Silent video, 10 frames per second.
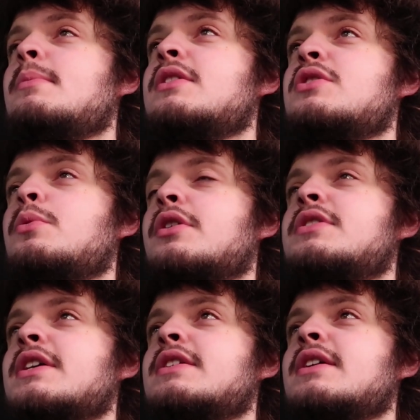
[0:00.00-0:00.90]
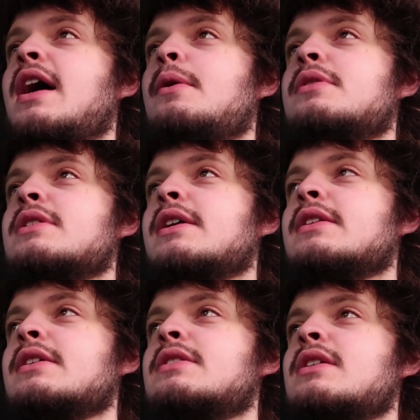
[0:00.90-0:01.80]
that makes you work 60 hours
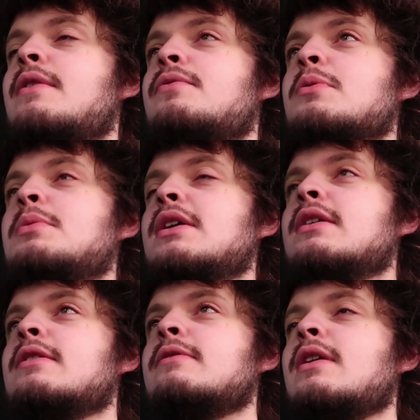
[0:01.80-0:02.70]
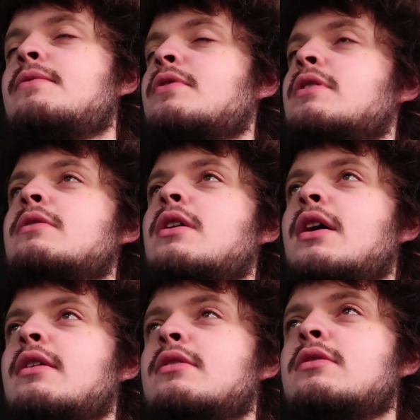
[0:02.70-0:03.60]
like this every peak, every
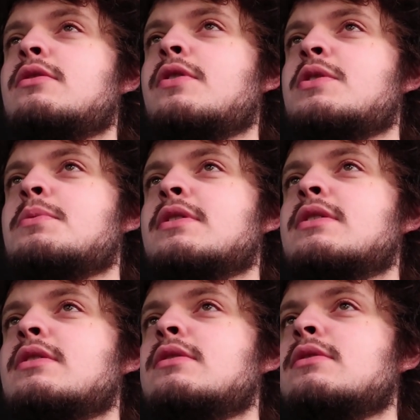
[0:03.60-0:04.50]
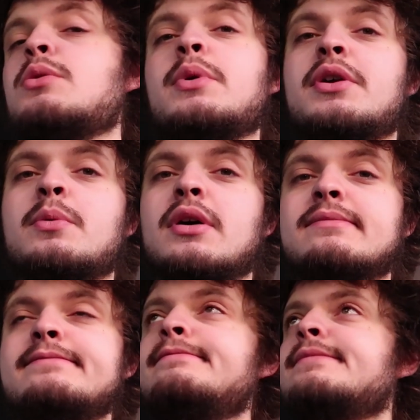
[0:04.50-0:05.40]
Christmas. It's a weird one.